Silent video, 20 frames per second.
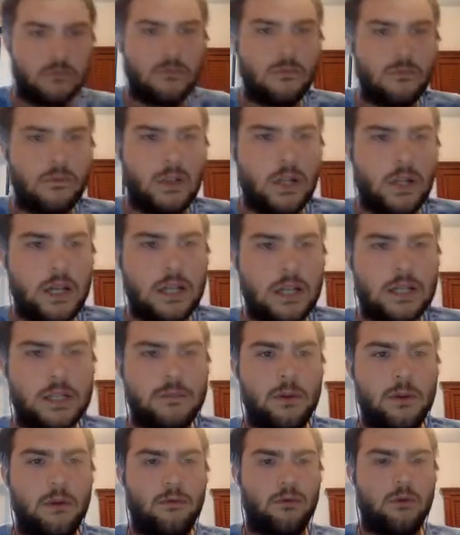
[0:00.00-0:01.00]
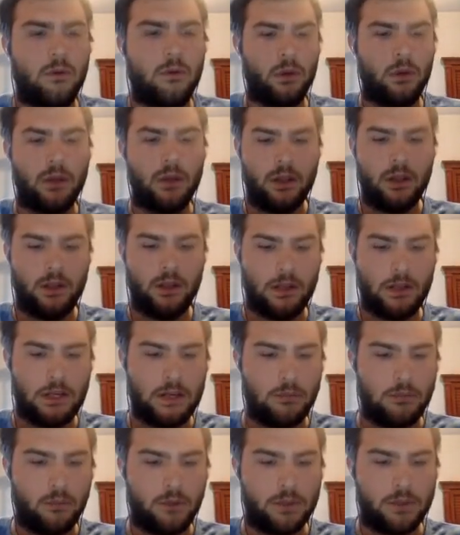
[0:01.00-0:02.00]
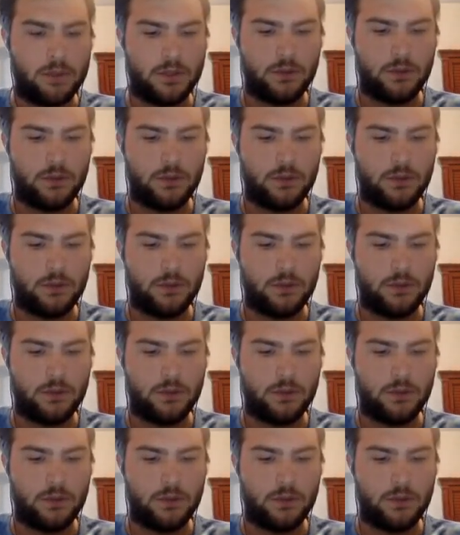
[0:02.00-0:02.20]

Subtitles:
Yeah, it does about 40, and I can't poison him with